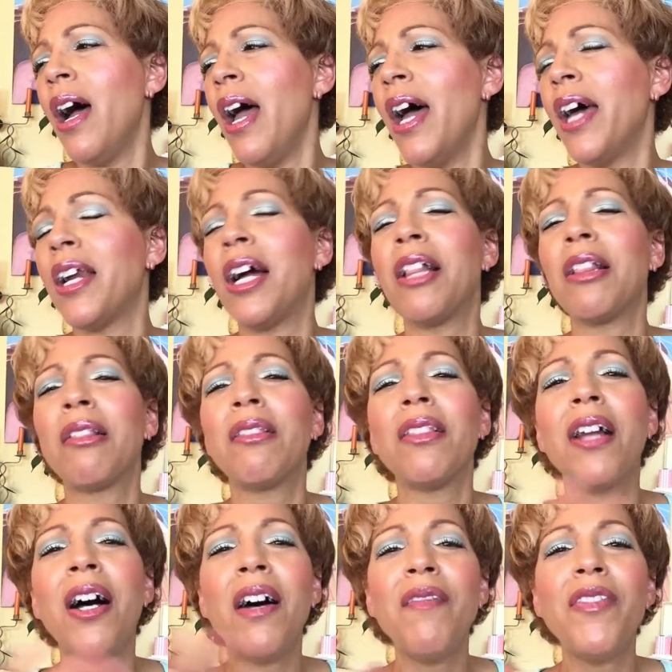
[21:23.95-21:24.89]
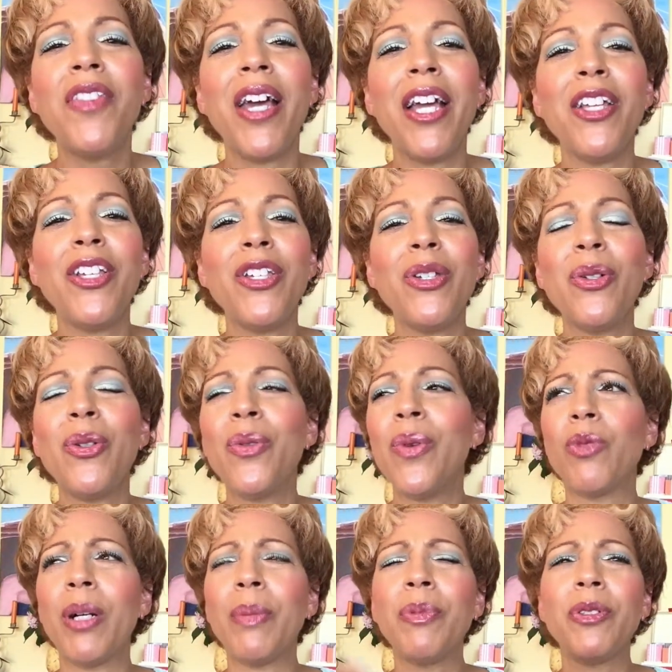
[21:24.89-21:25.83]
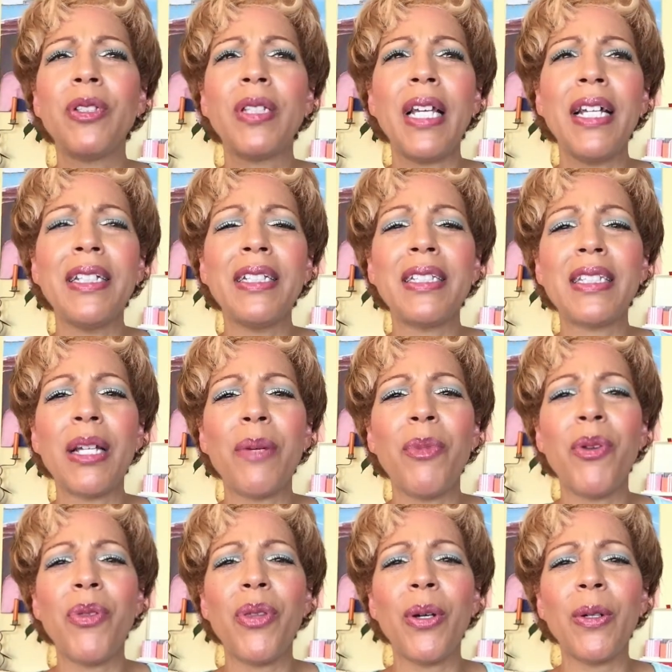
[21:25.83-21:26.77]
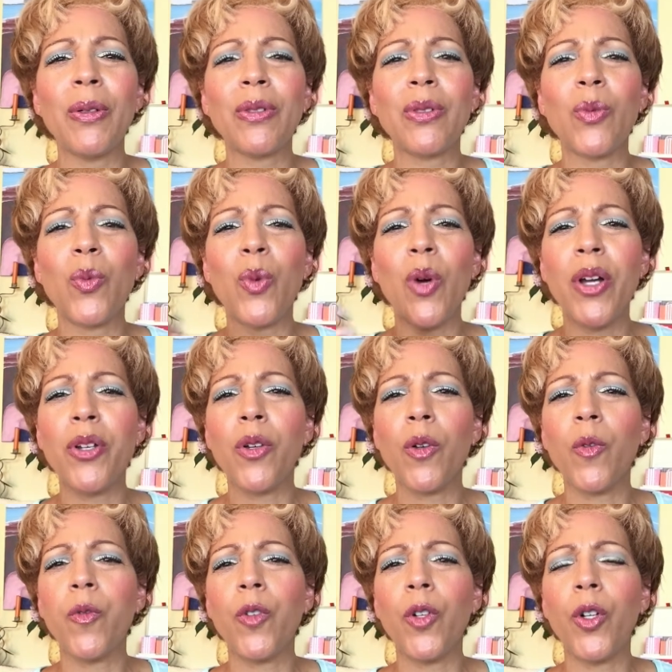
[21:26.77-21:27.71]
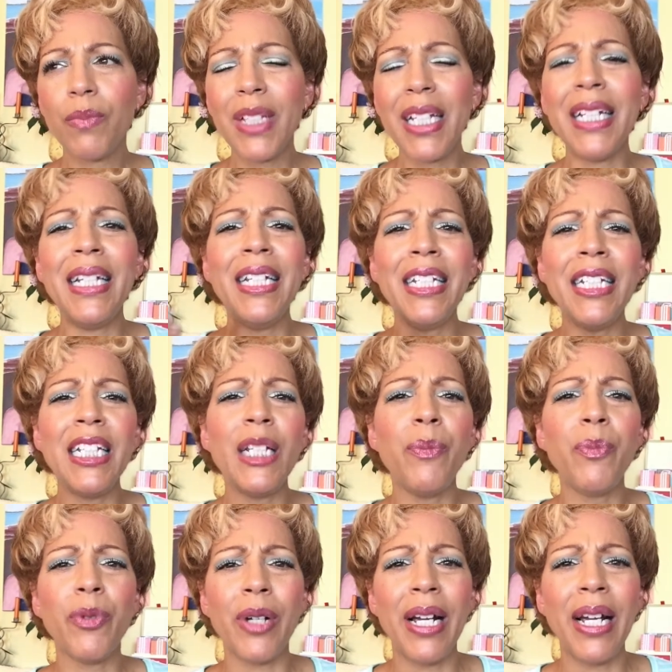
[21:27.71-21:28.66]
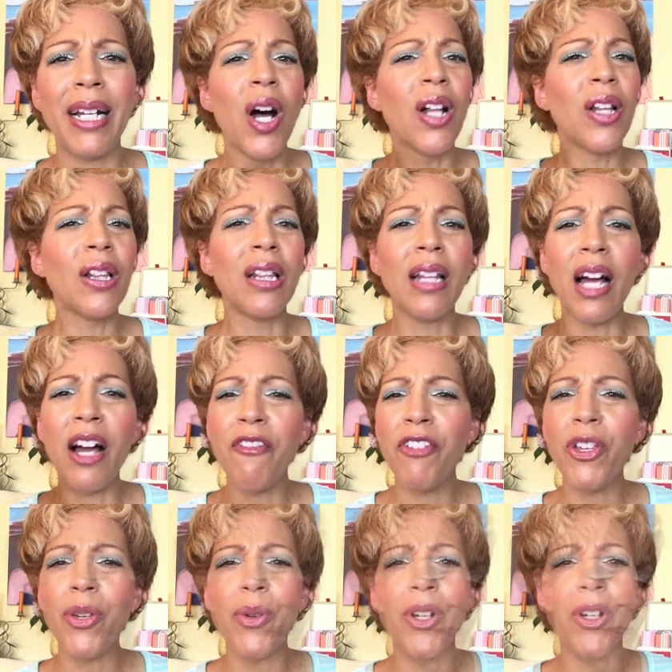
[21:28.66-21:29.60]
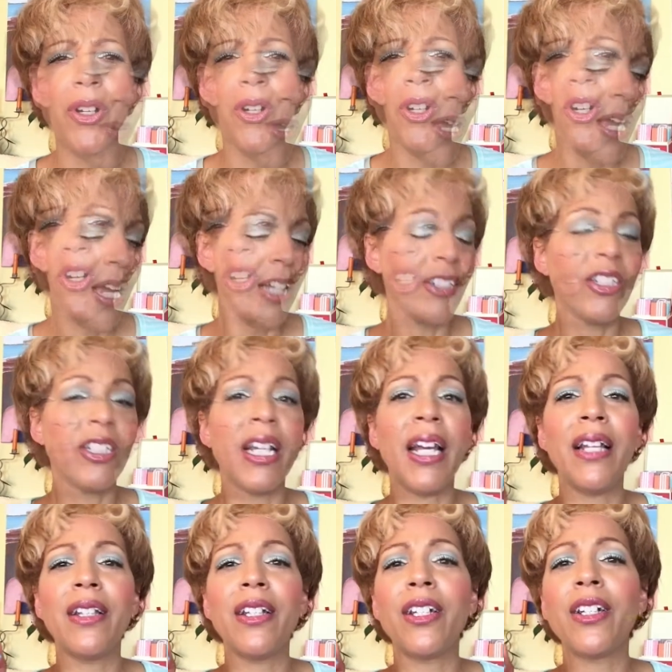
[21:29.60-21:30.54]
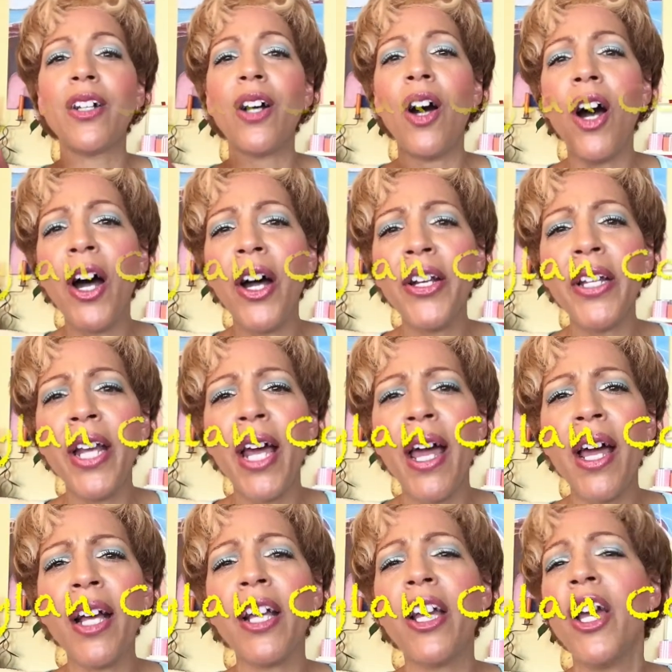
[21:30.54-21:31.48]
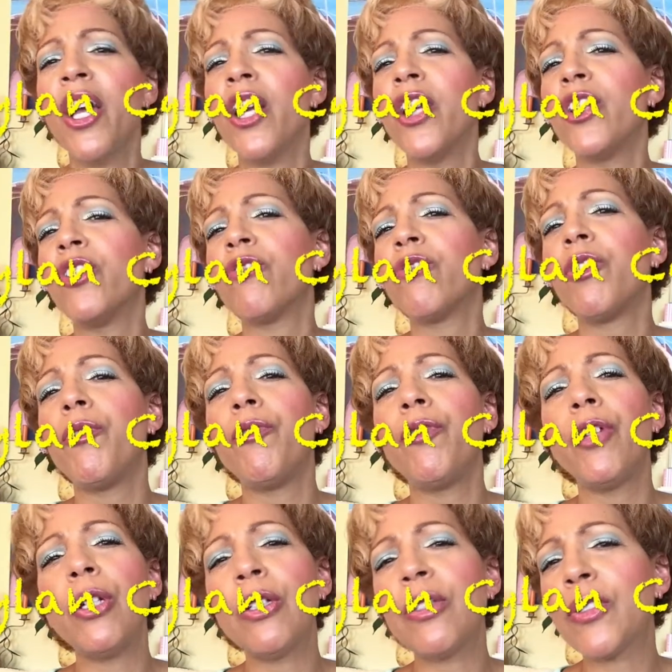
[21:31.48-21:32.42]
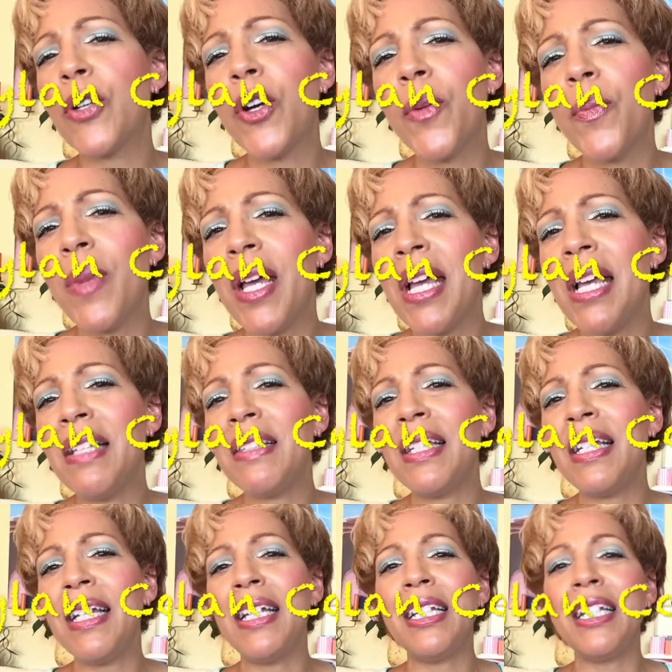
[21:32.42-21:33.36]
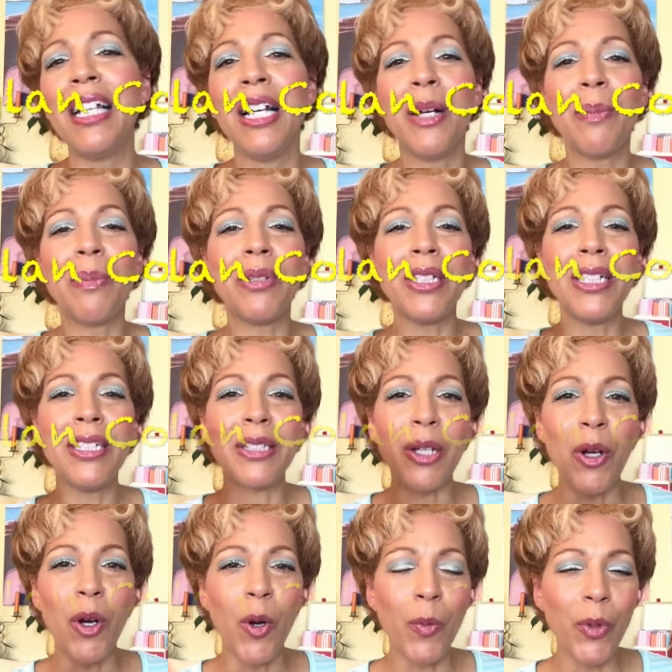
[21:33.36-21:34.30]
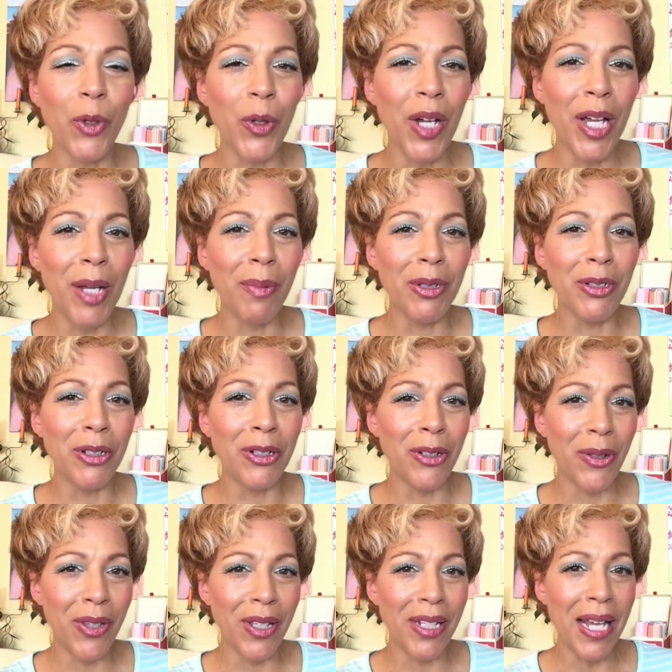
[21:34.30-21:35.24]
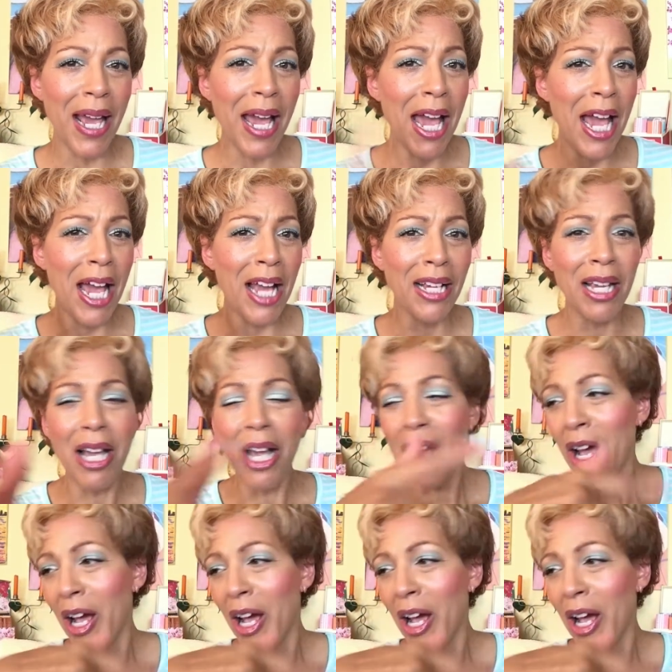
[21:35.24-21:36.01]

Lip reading: And I love that you represent some of those wonderful indie brands. Love you, girl. Shaylin Kotek. Your reviews are amazing. Please, I hope you're able to do the tag